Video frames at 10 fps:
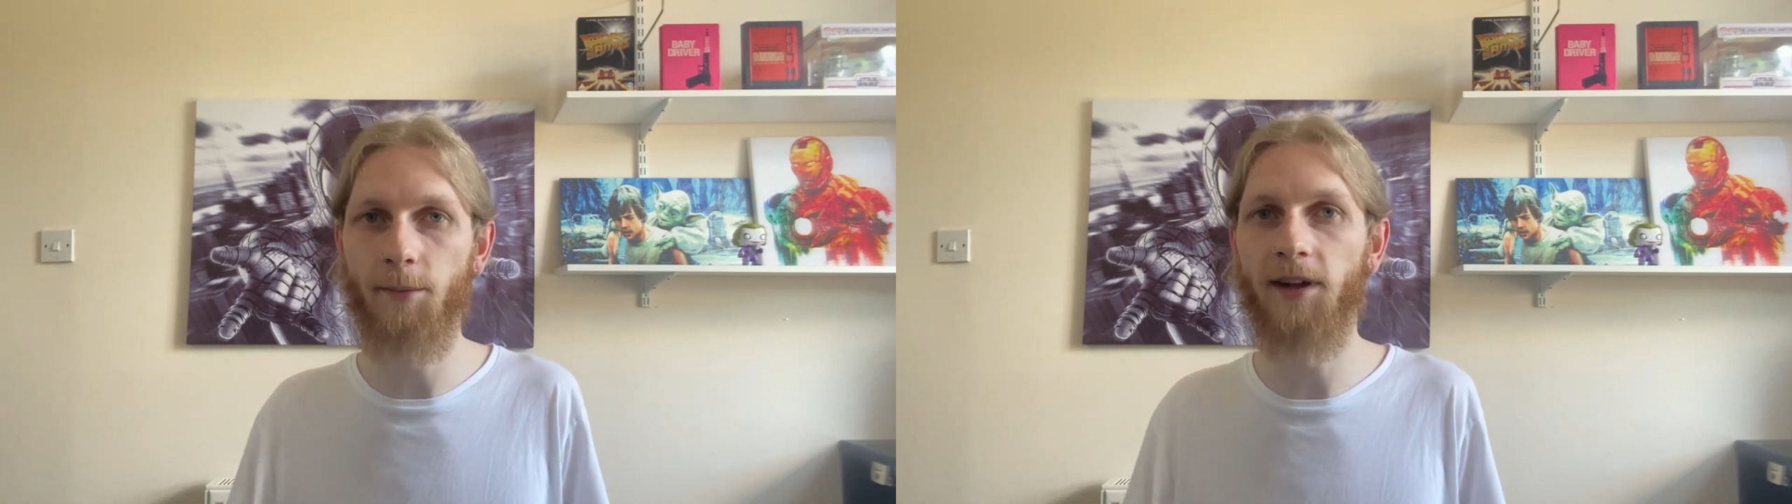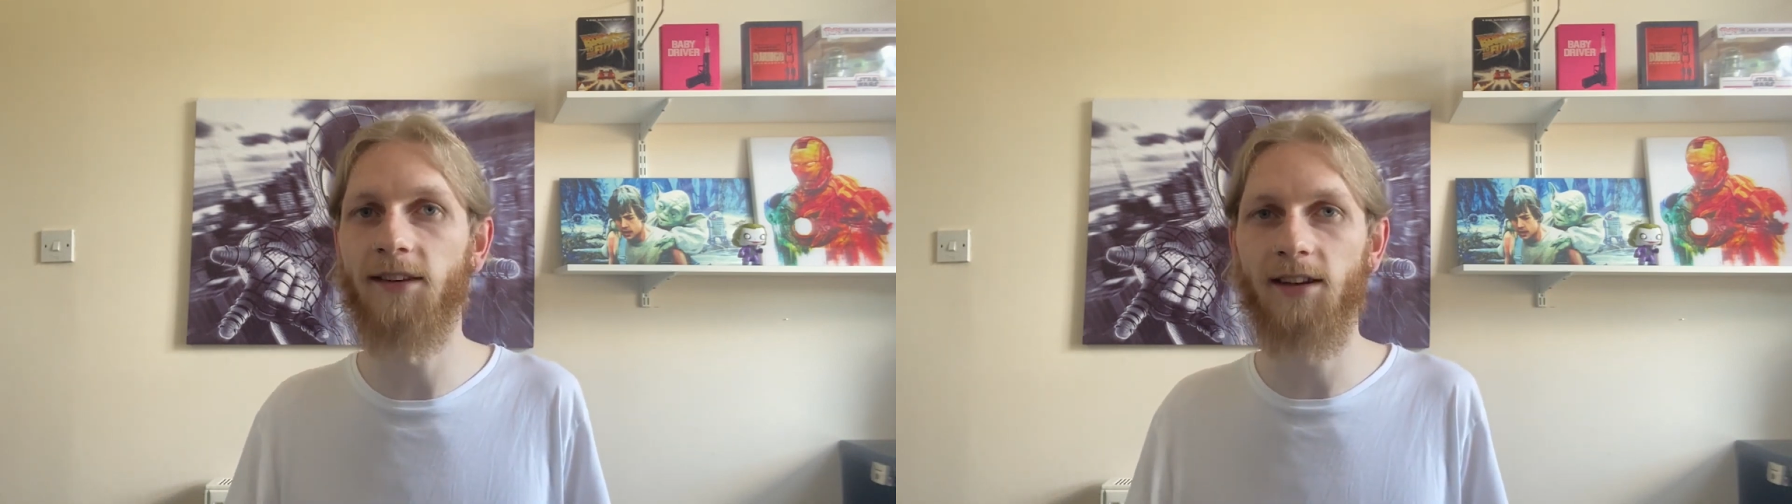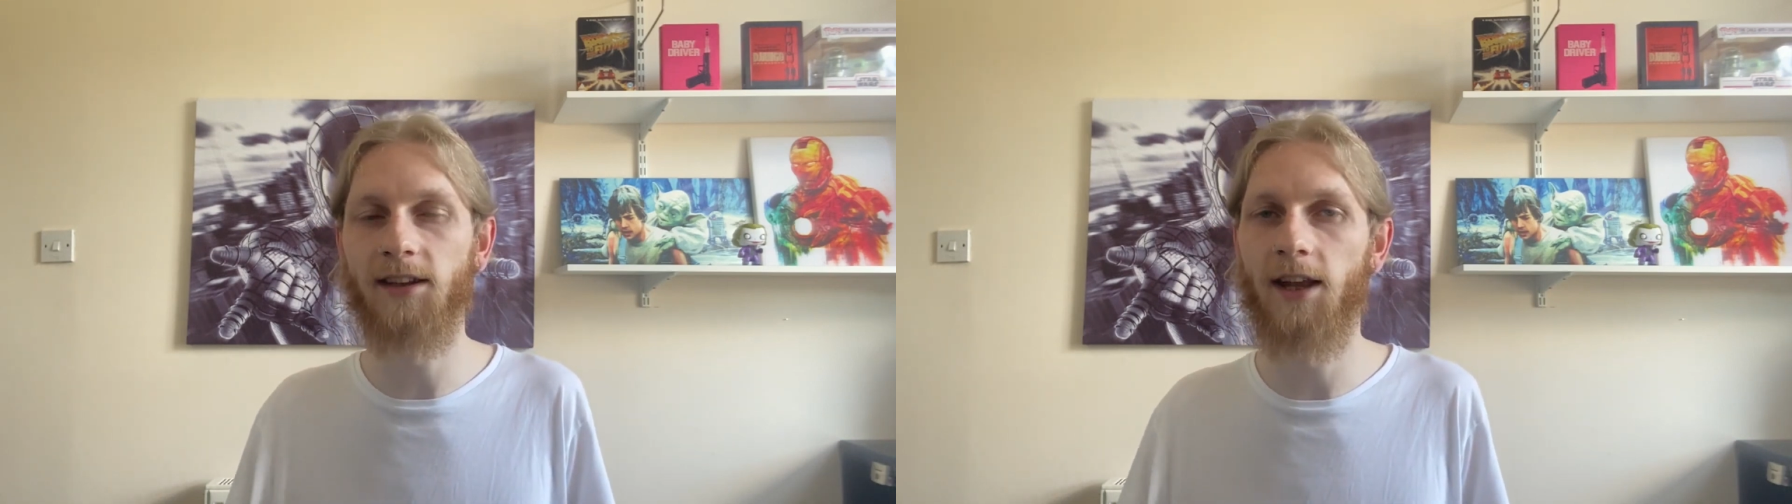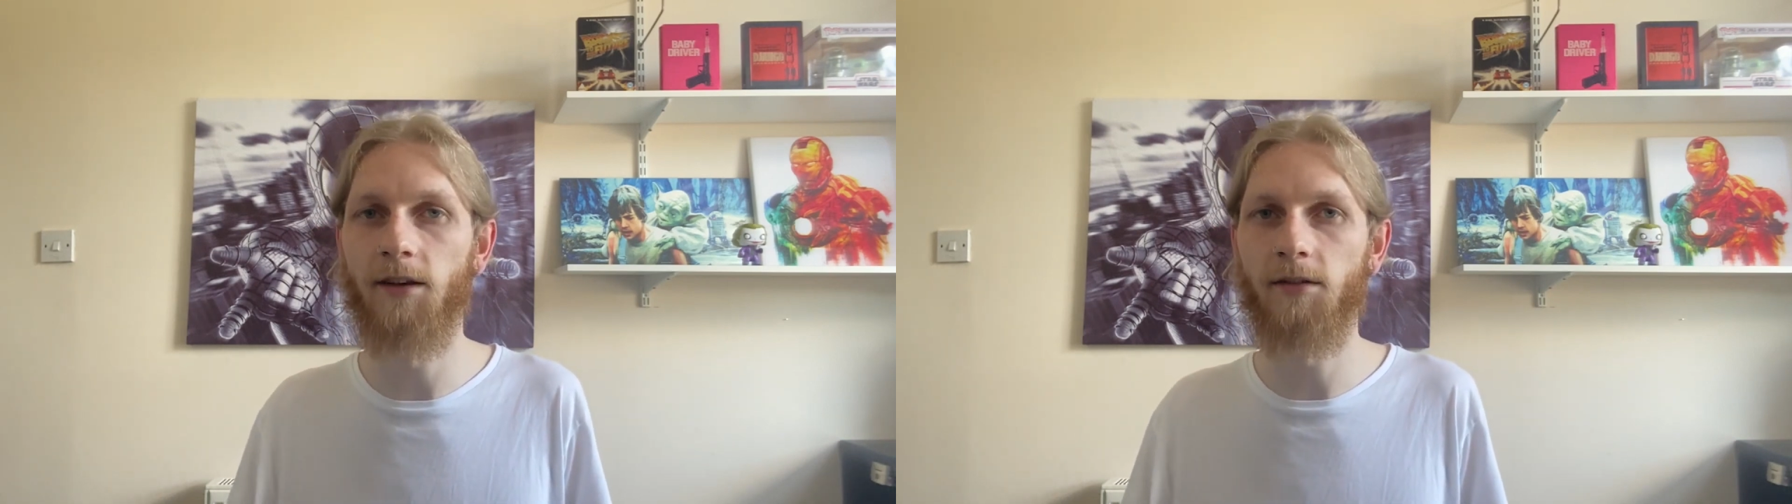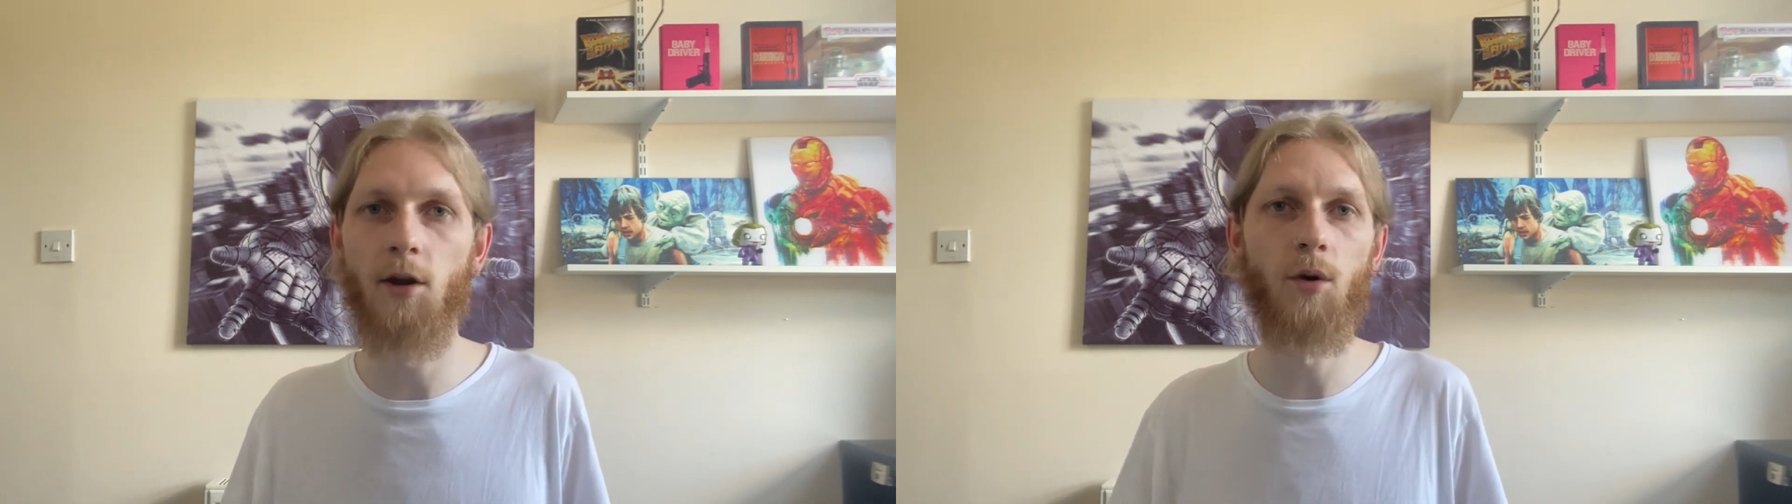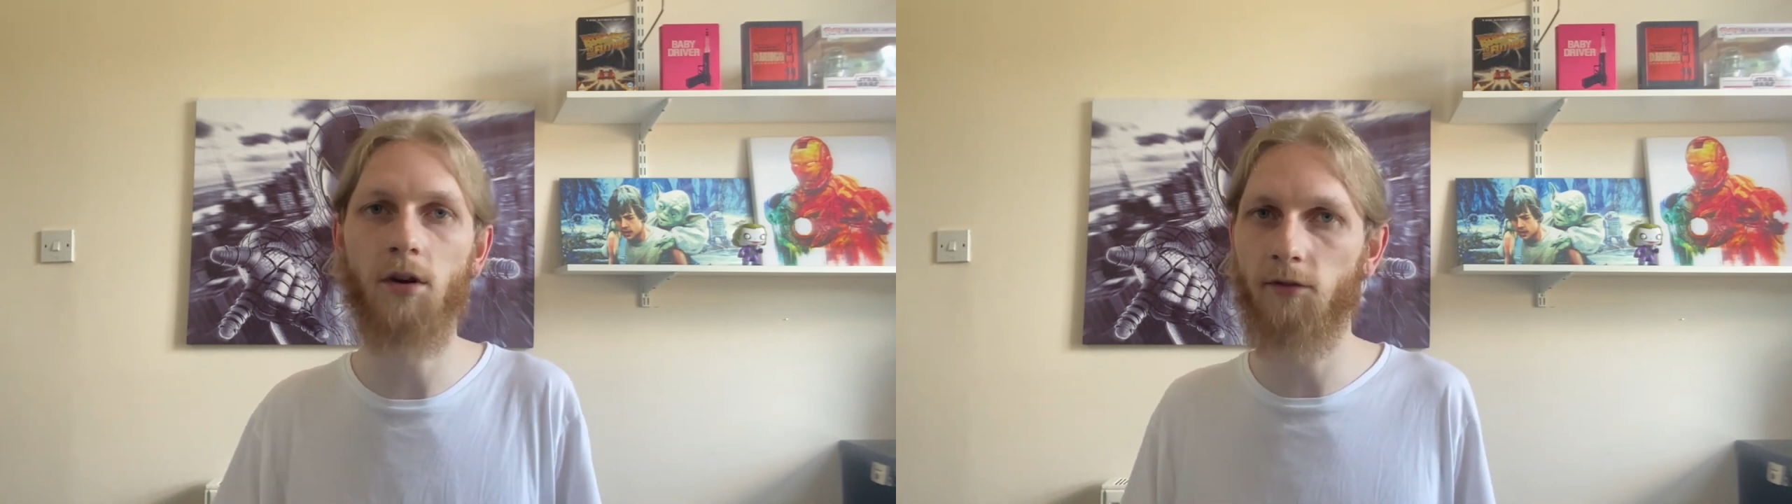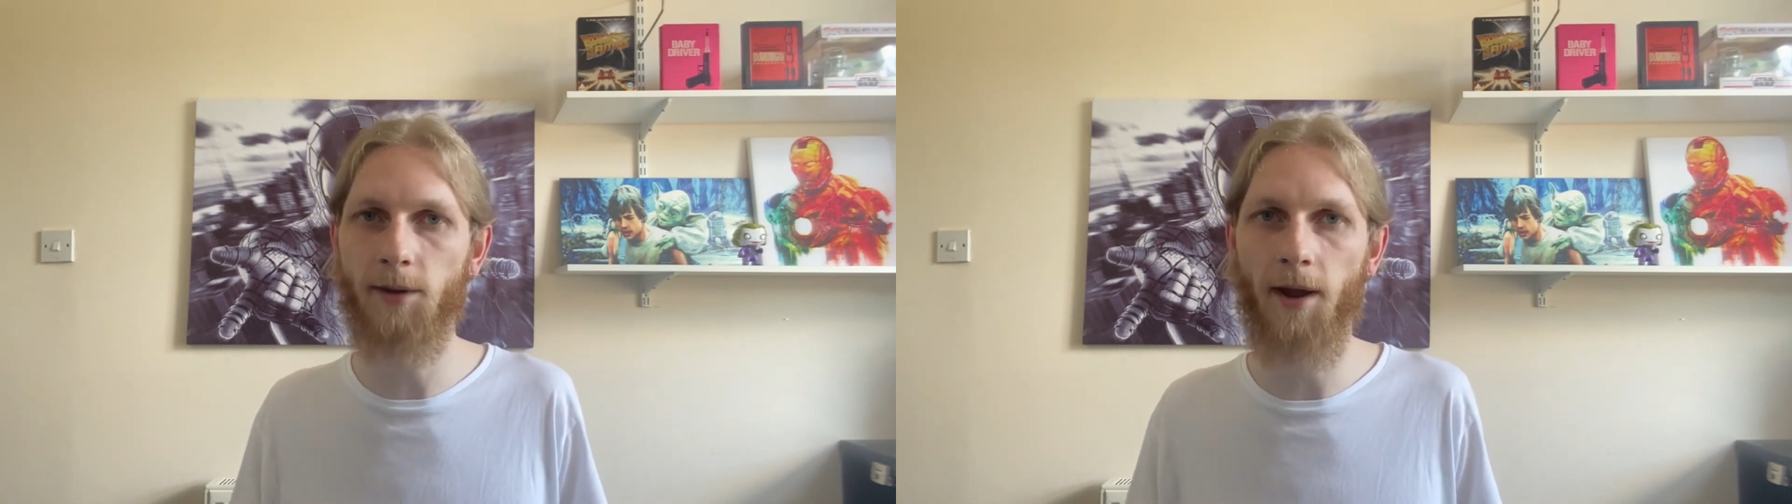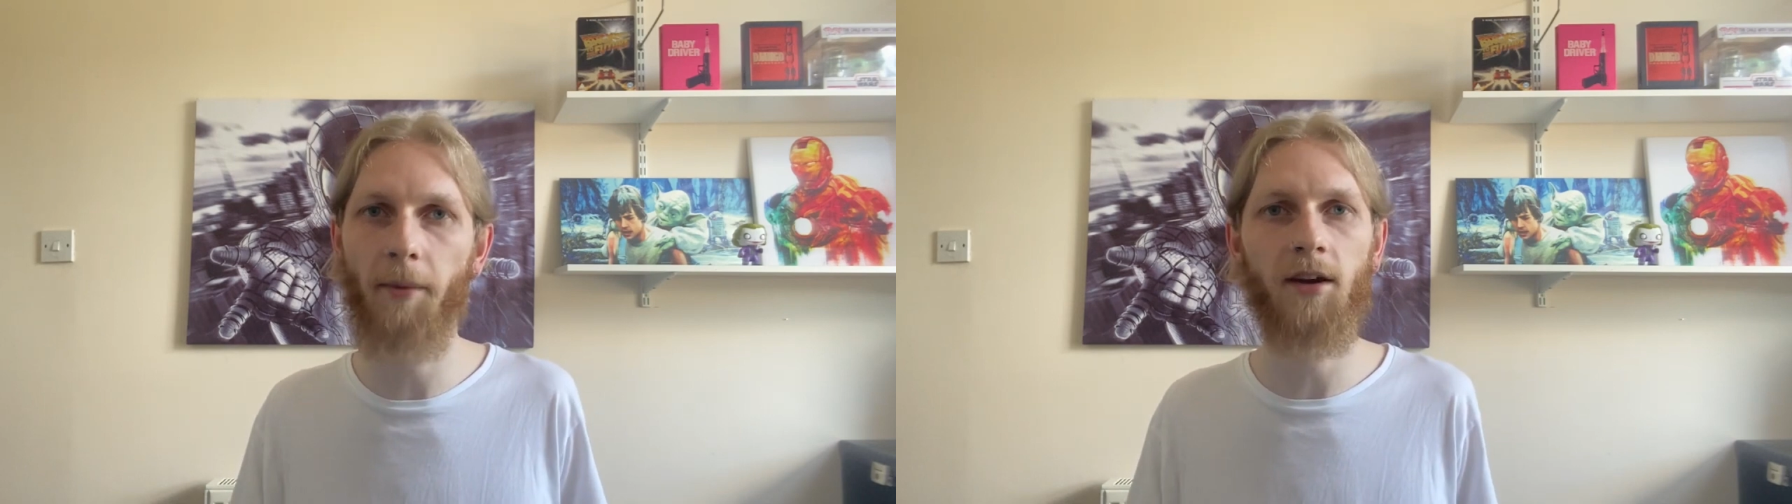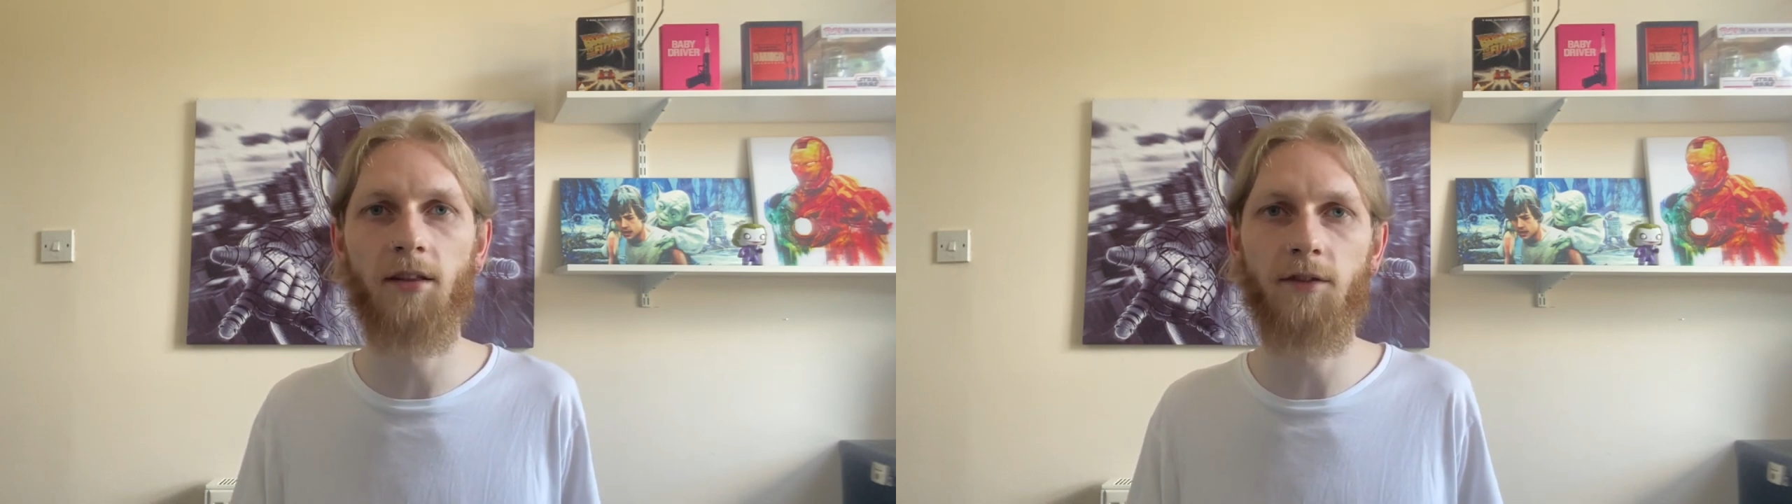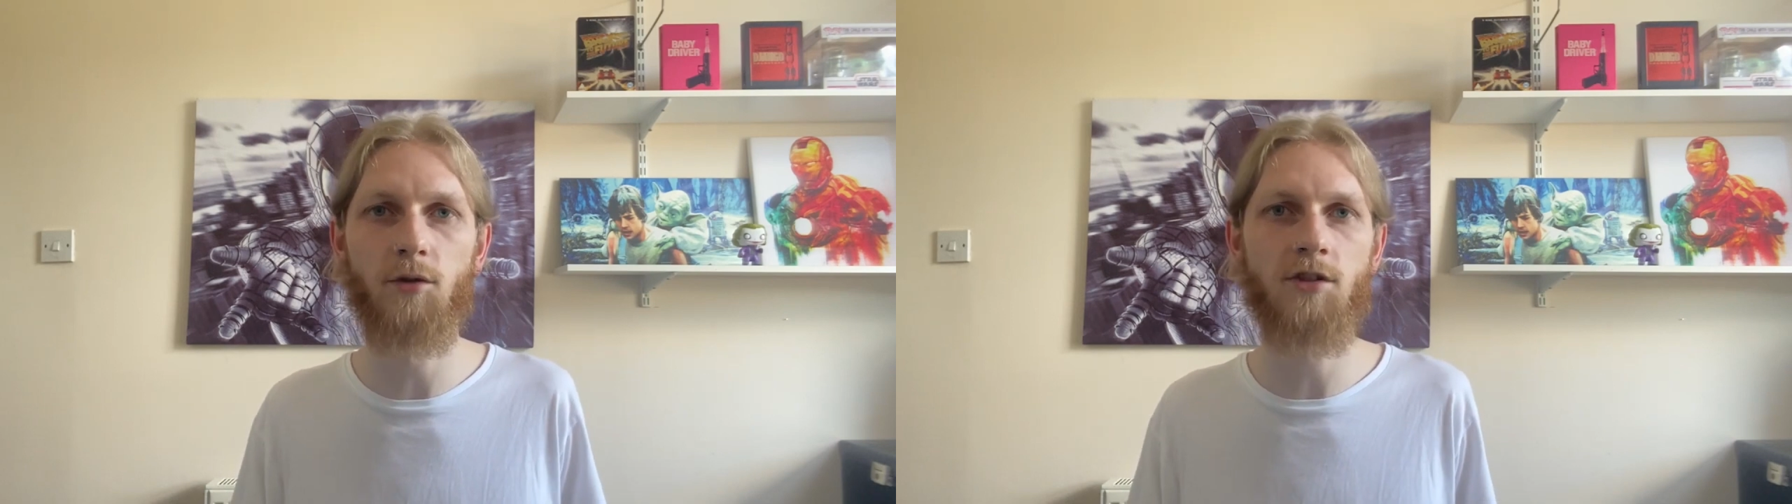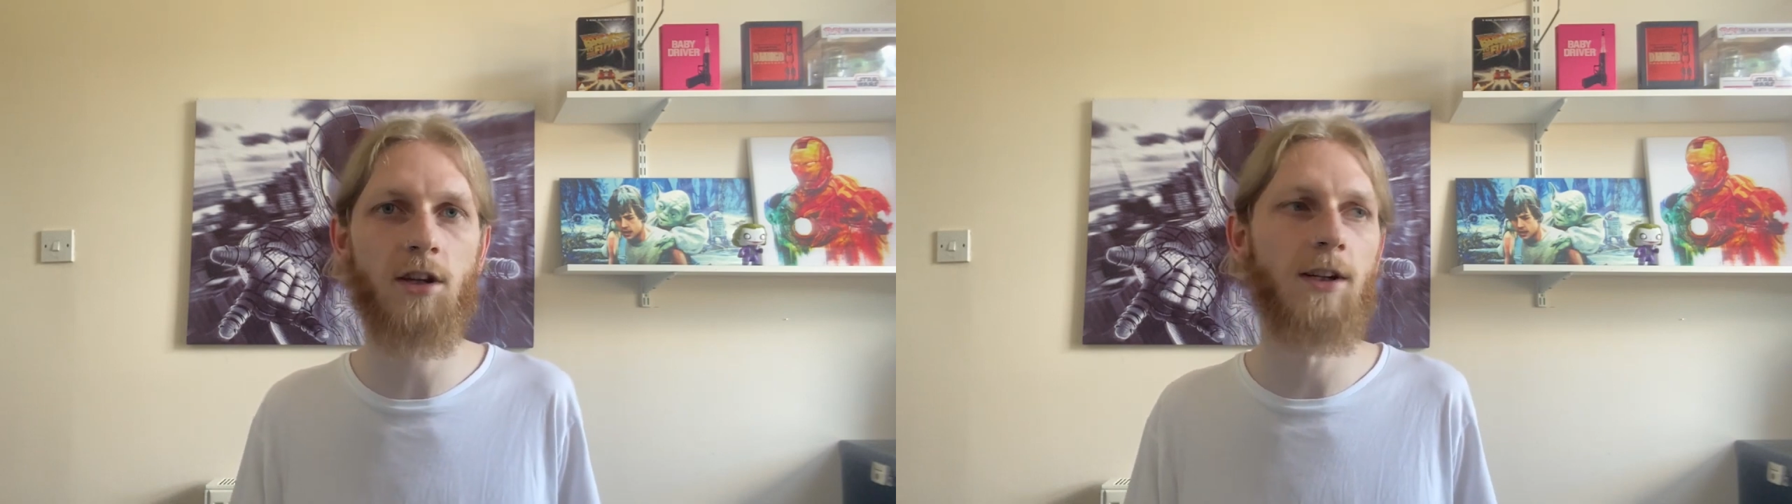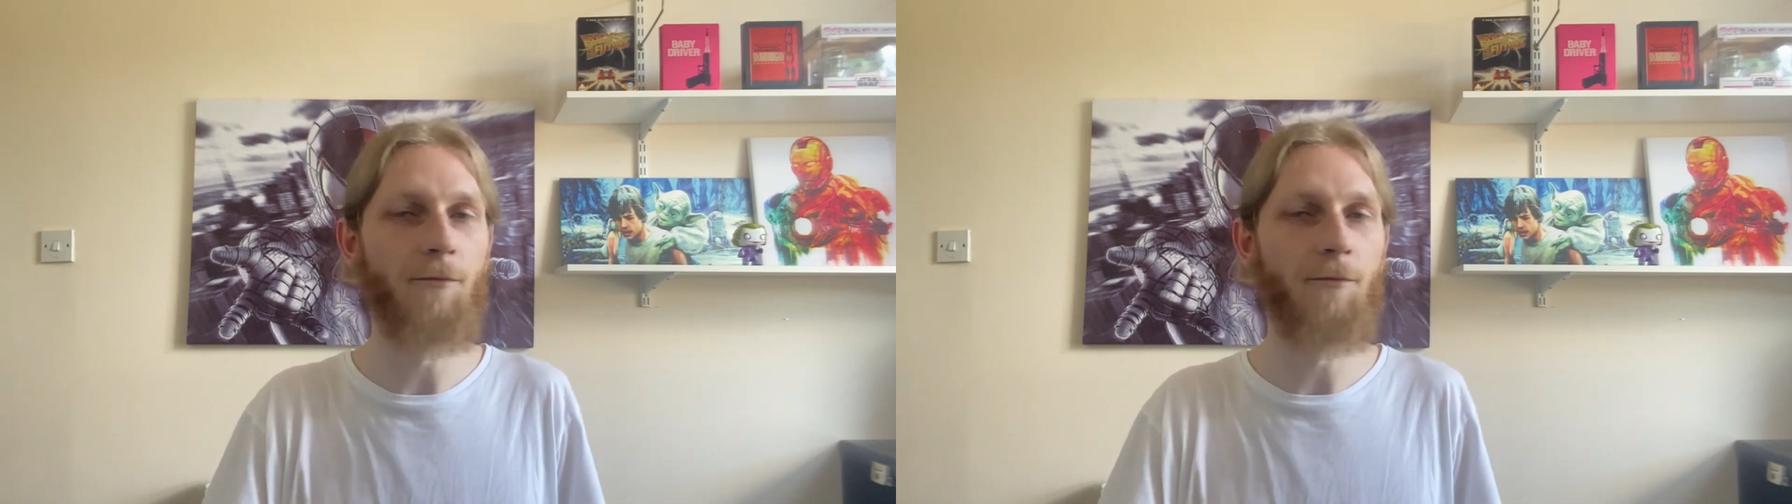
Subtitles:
but until then no one can remake Back to the Future.